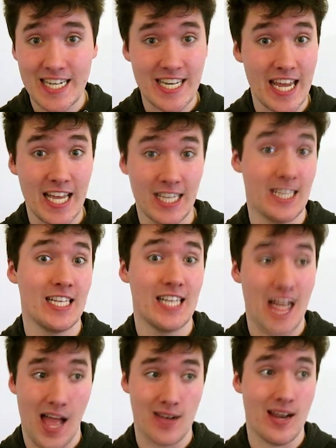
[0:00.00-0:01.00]

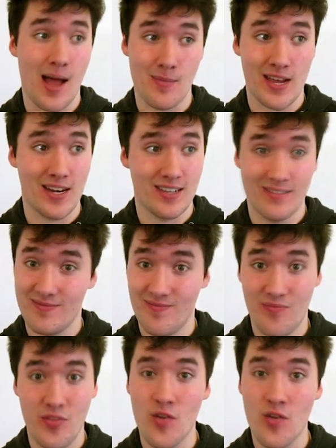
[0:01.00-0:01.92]
deal. I mean,